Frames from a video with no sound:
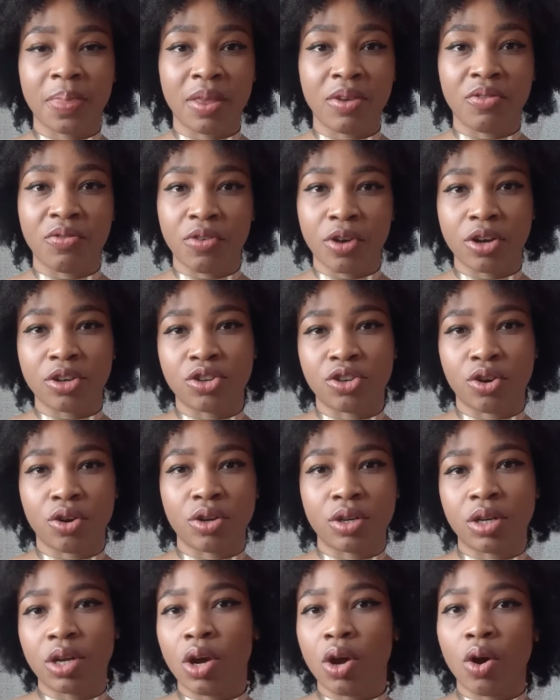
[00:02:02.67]

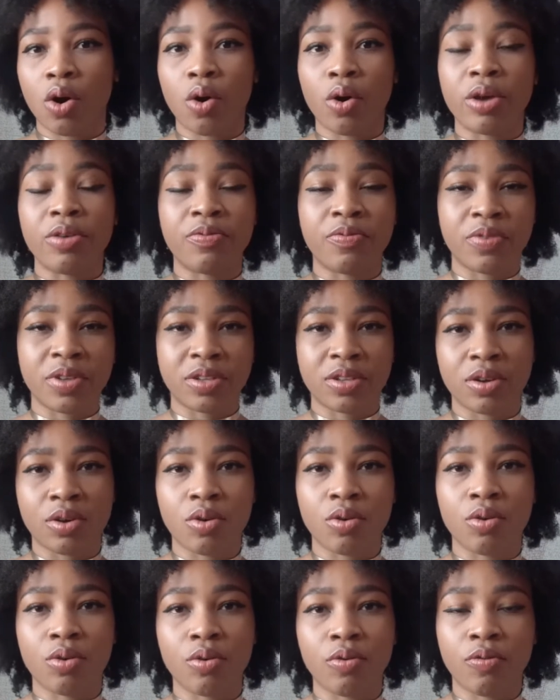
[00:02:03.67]
version or a physical